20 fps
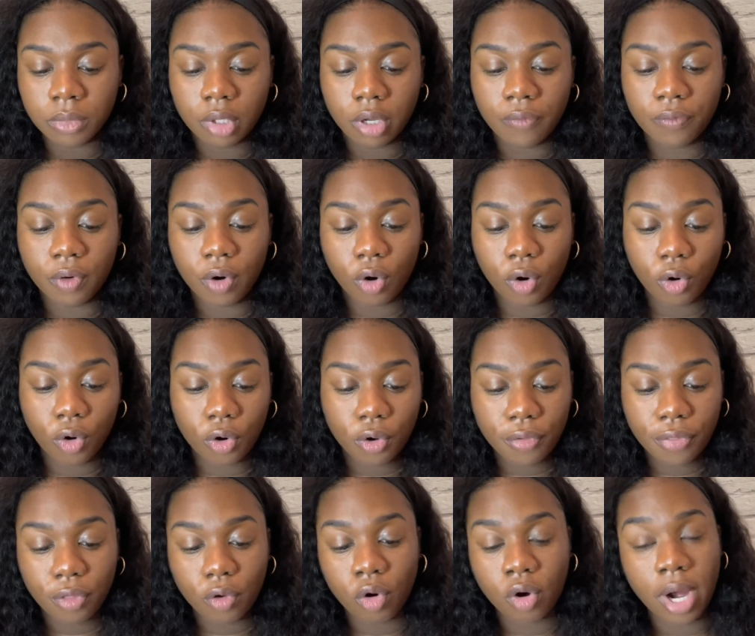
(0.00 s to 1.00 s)
For
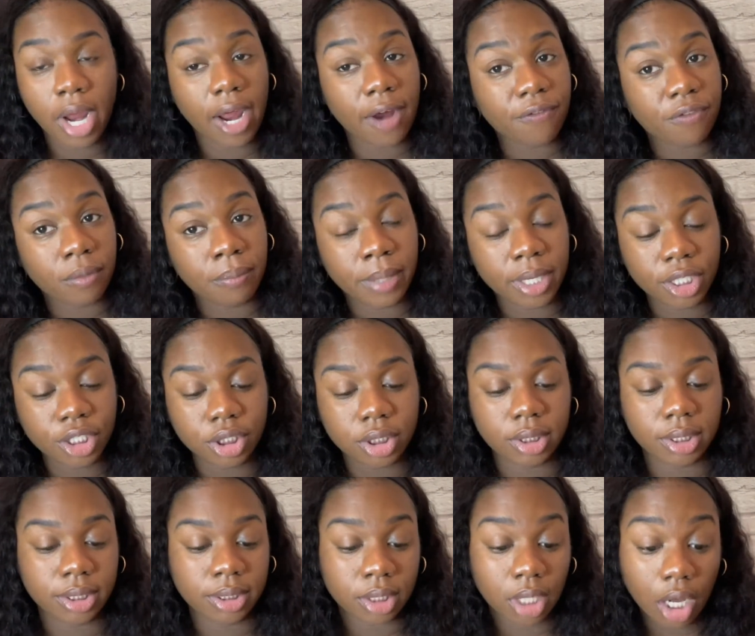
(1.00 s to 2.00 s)
oath or affirmation
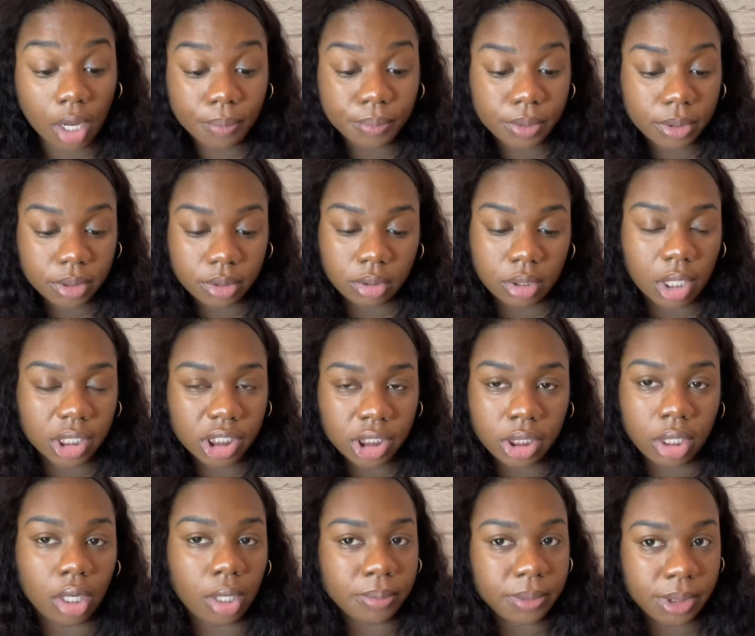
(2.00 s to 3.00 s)
is up to, so I should
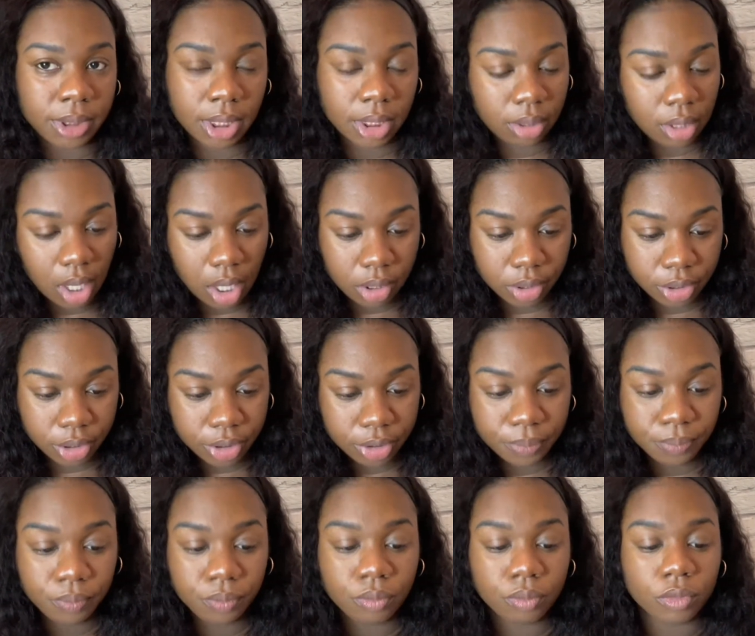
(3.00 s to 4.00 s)
say up to $10.
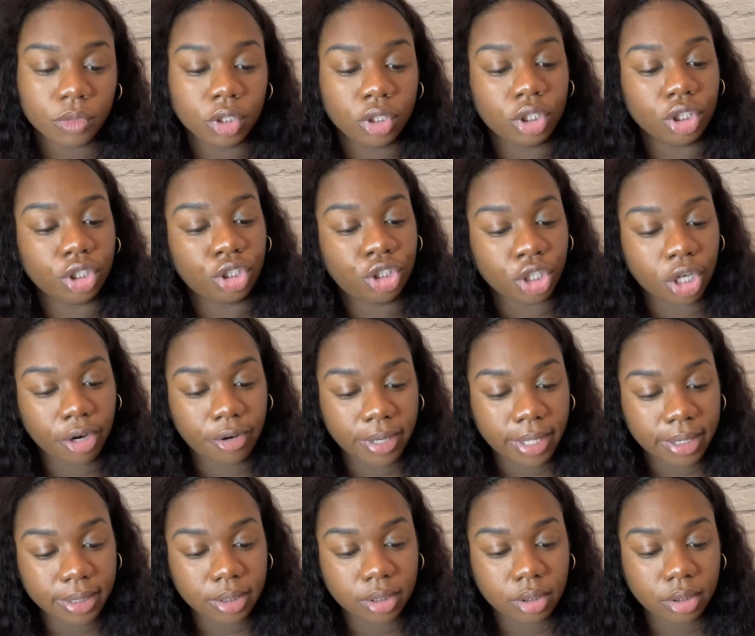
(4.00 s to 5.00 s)
The
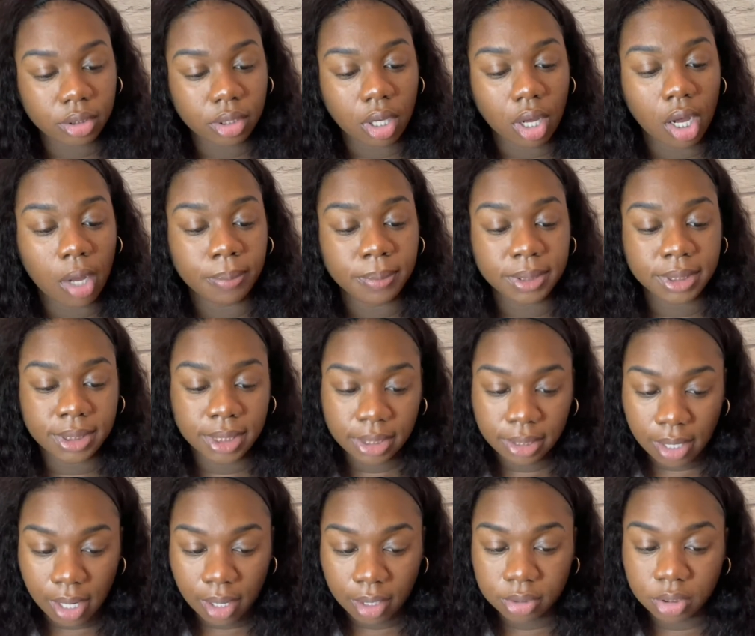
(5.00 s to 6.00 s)
durance up to
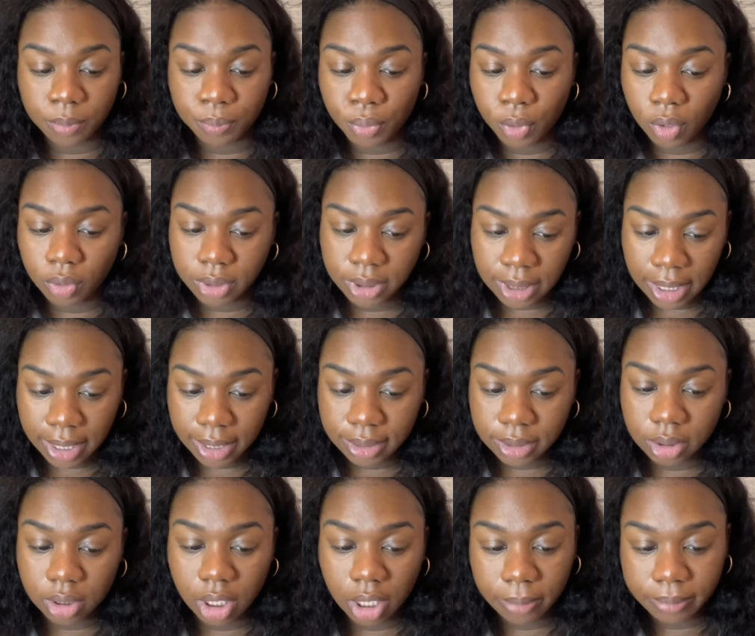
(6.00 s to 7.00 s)
$10. The
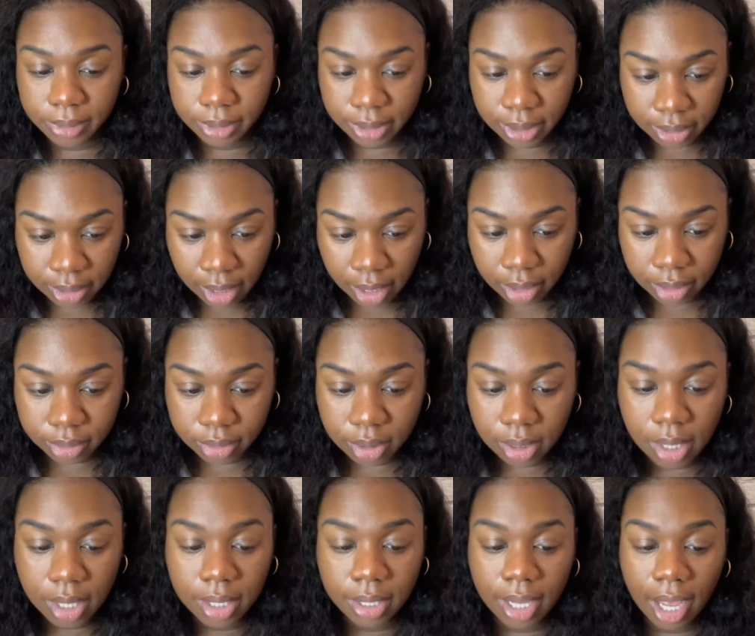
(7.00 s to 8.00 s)
protest up to $10.
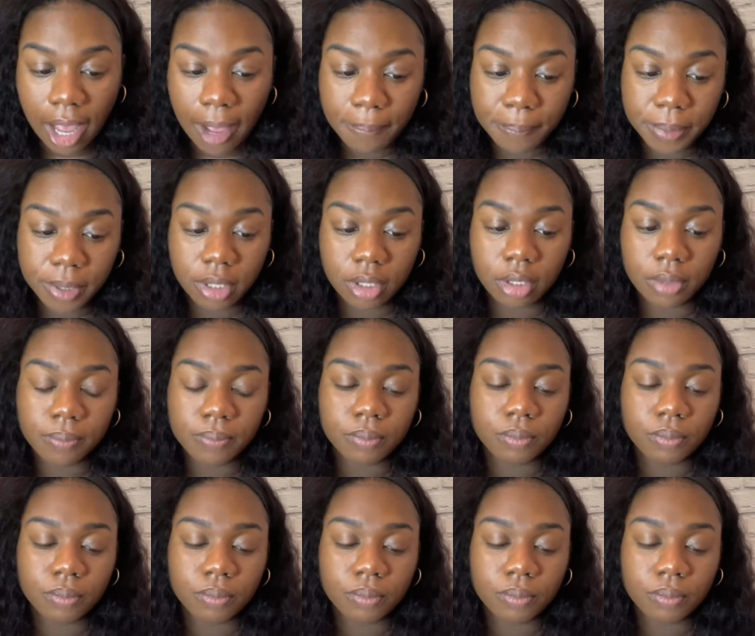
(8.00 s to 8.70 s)
Copy